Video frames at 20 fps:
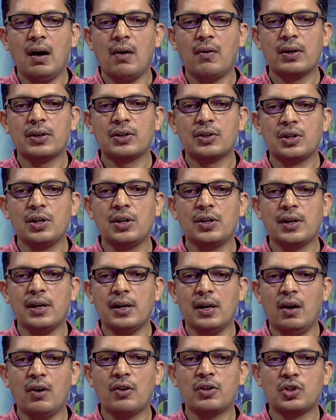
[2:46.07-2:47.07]
our
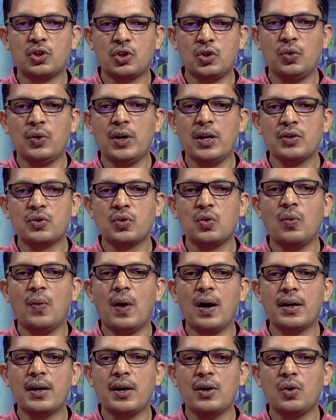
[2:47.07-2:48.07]
children, our students who
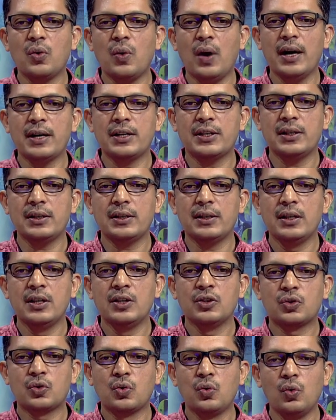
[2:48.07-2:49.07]
wanted to attend
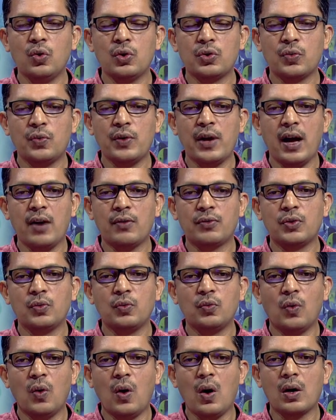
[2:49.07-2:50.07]
schools would have
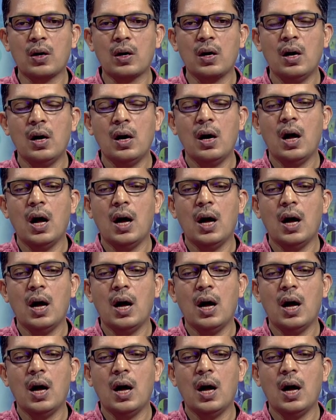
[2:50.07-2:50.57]
to walk